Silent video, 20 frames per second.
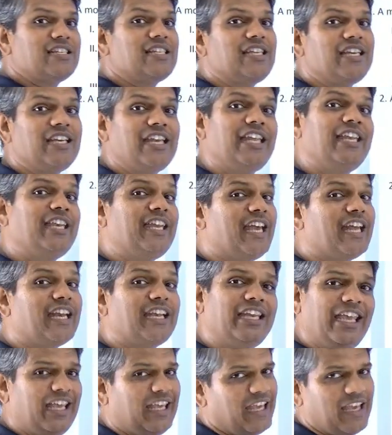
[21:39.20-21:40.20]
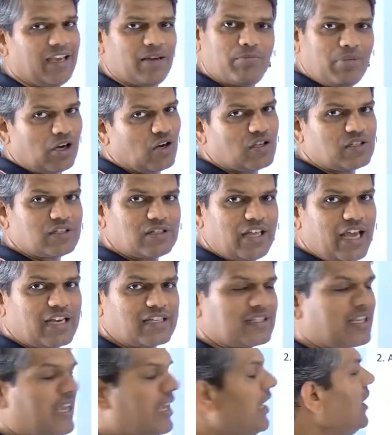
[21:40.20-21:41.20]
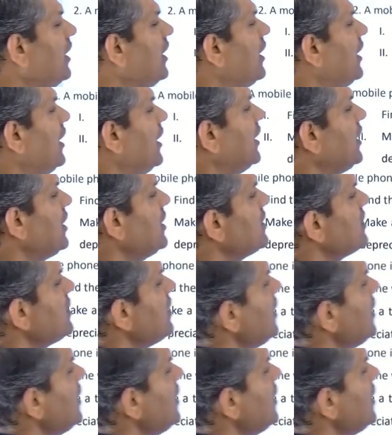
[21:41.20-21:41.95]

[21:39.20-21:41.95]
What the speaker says: a linear decay, because they are saying it is